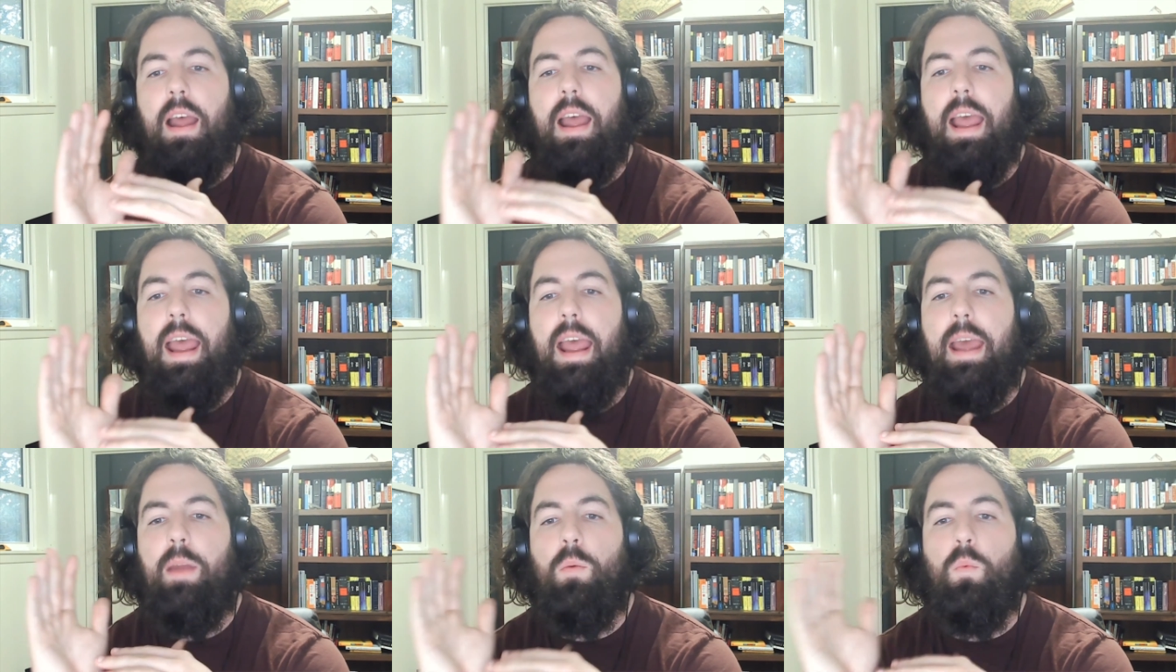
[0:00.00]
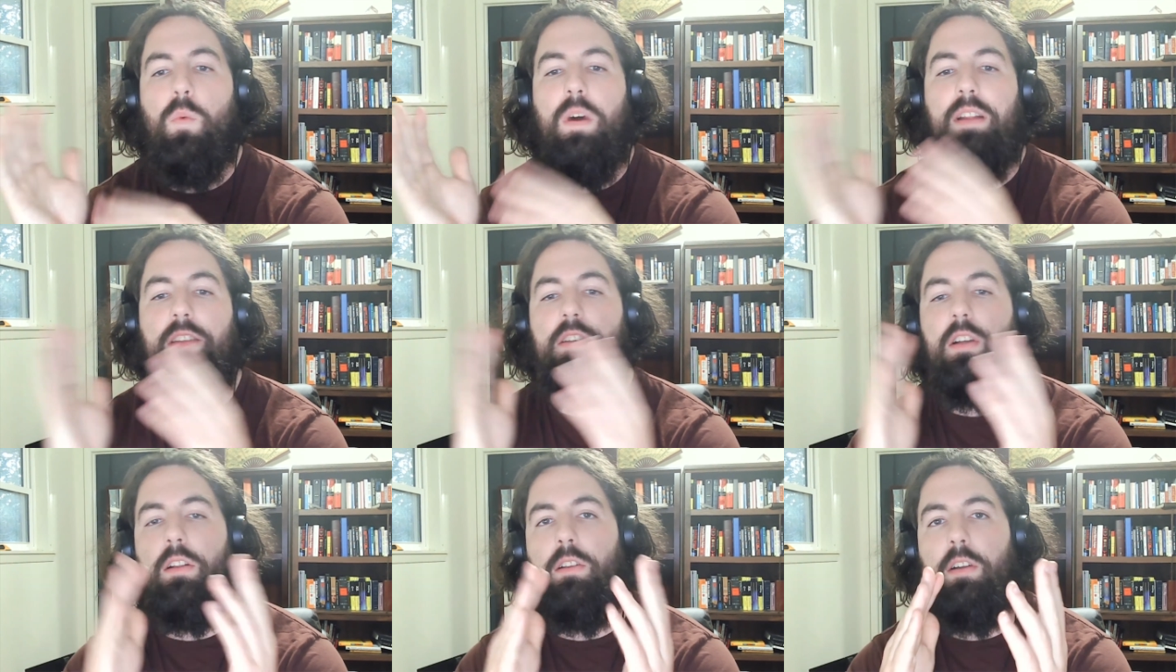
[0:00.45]
and want
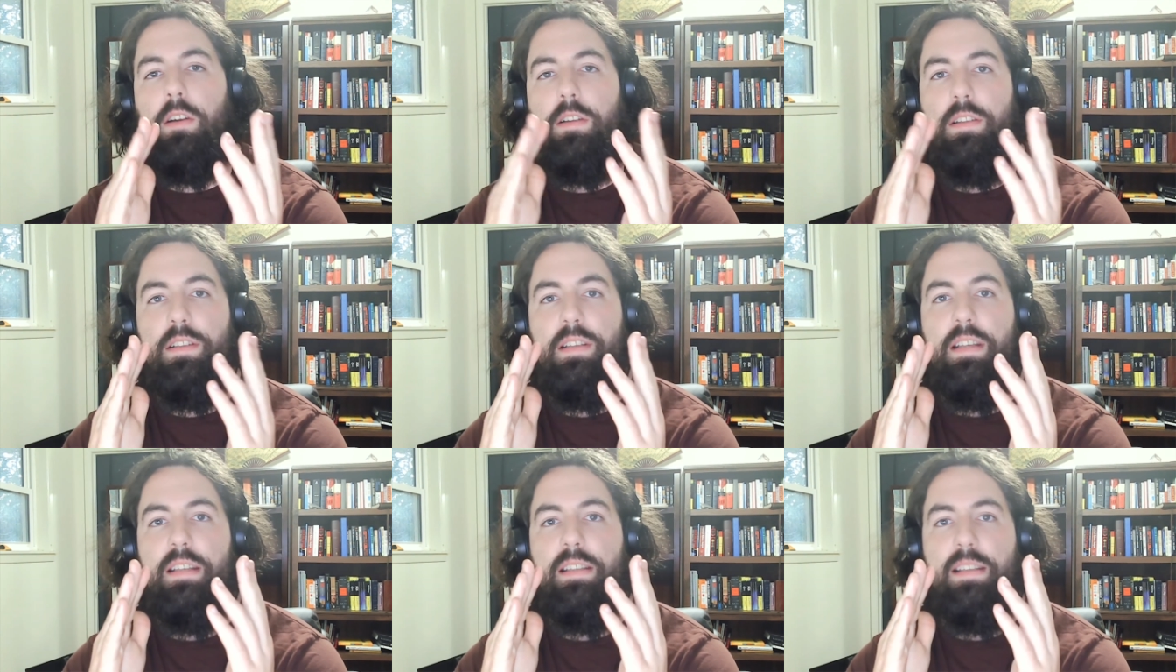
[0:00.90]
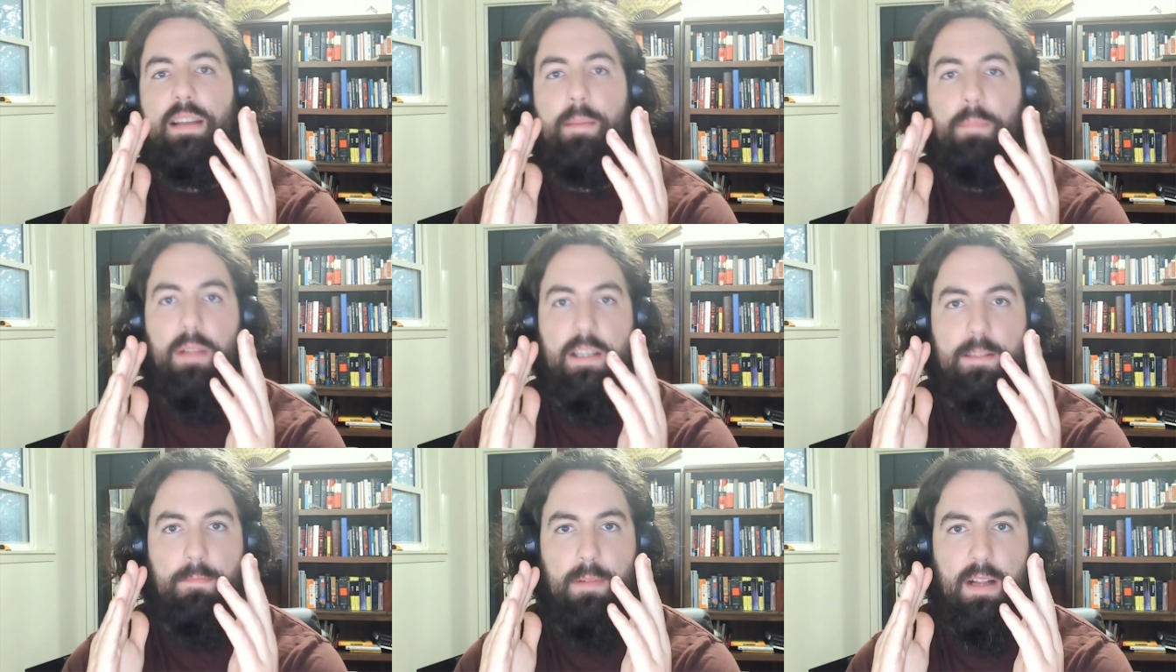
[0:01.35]
to learn C++
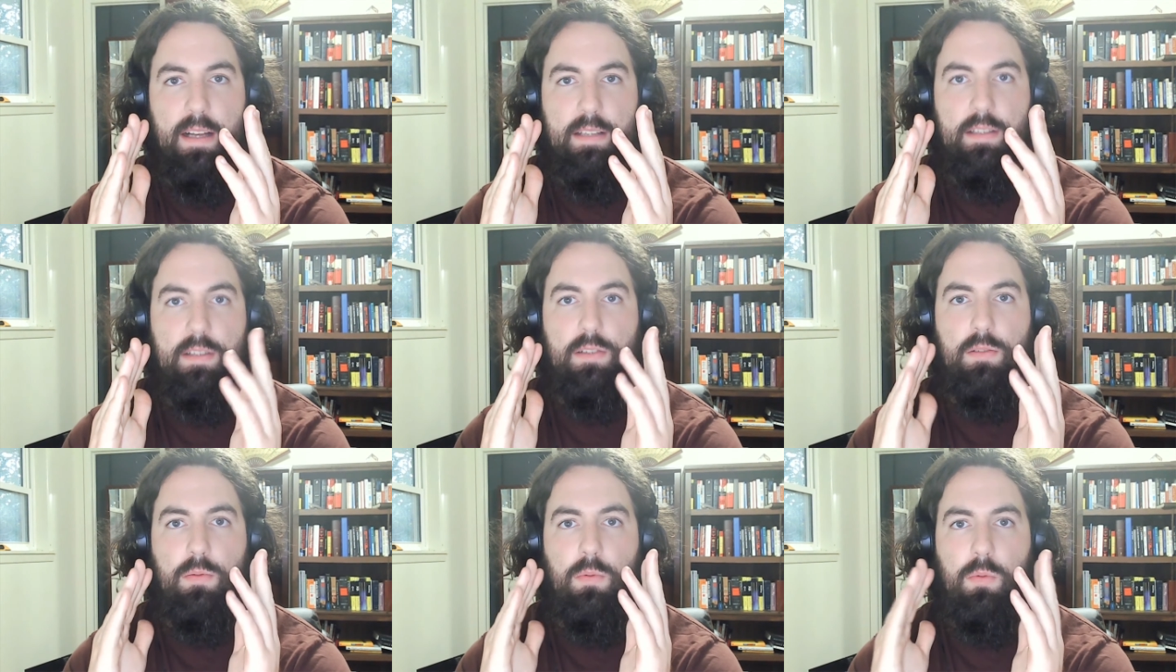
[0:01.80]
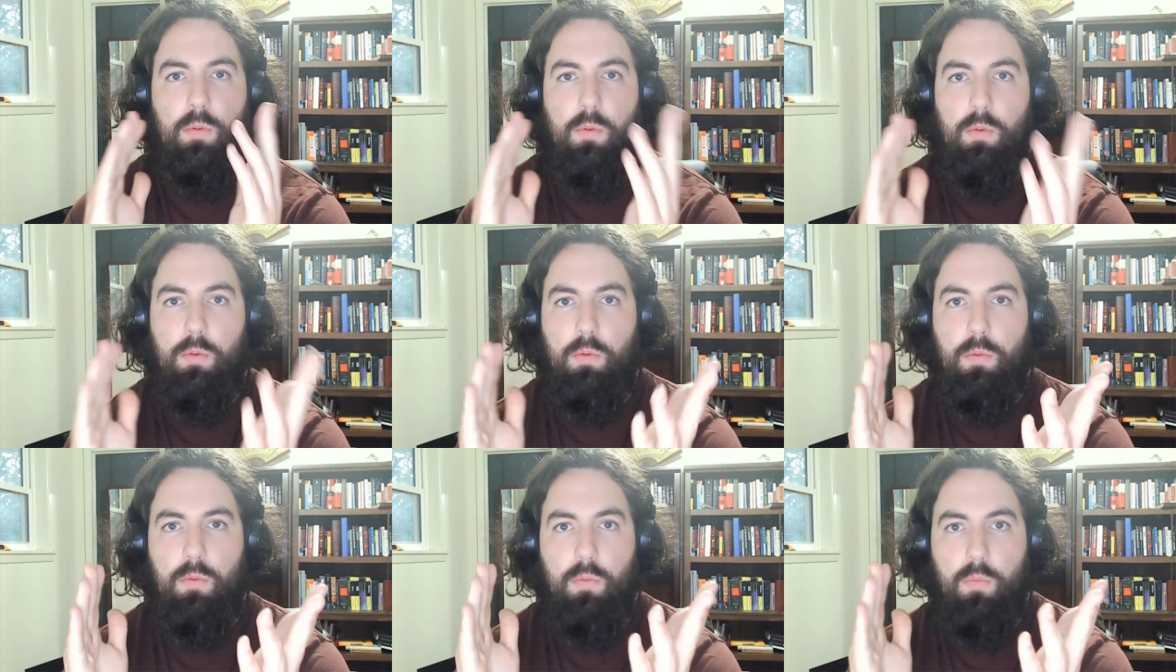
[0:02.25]

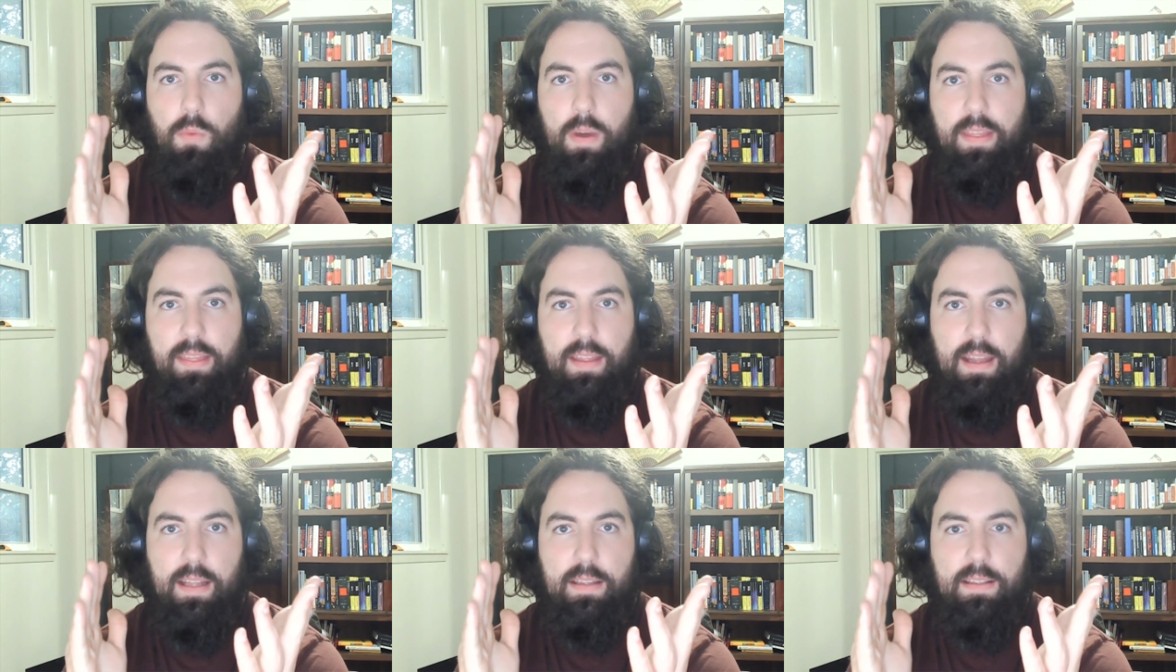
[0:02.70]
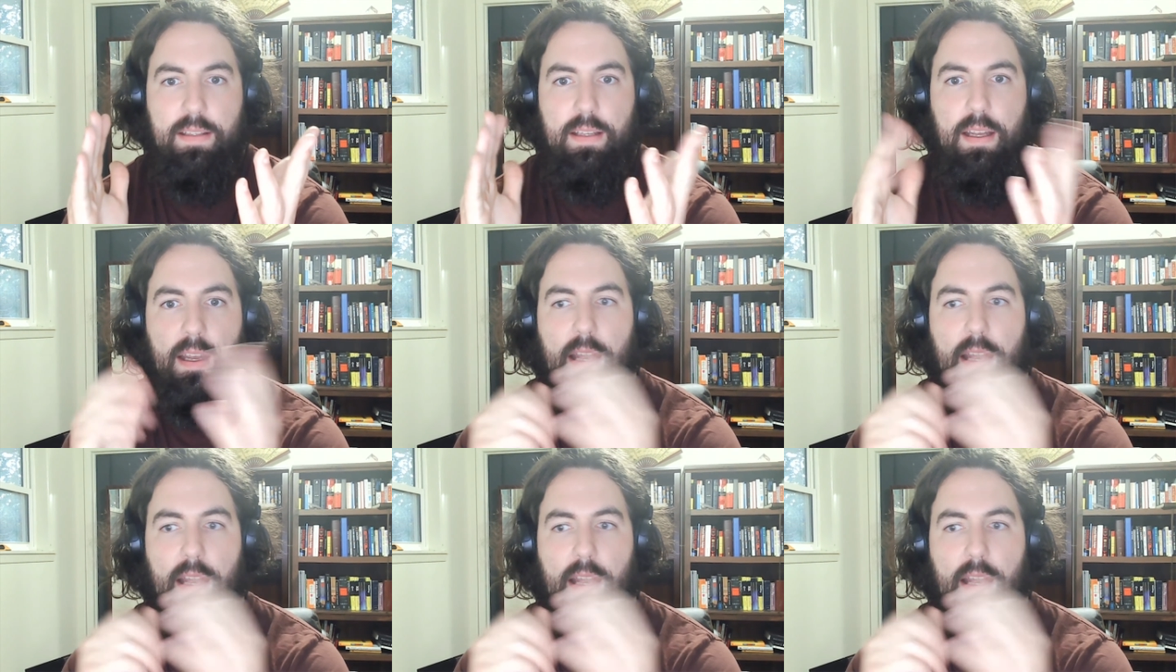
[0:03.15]
with it.